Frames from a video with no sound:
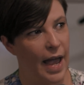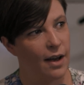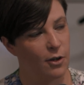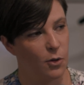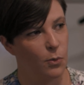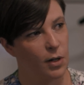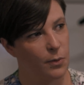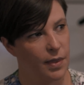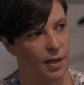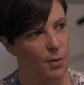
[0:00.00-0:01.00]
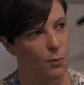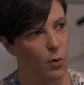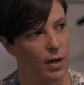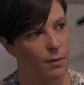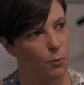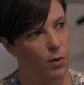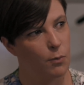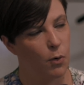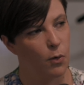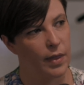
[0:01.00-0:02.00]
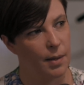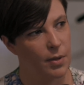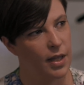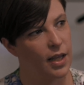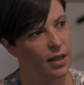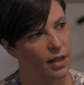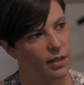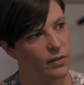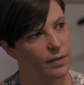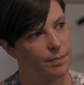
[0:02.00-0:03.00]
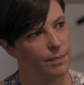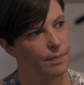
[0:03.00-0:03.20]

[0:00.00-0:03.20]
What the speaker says: how you work with them and what role they play in this?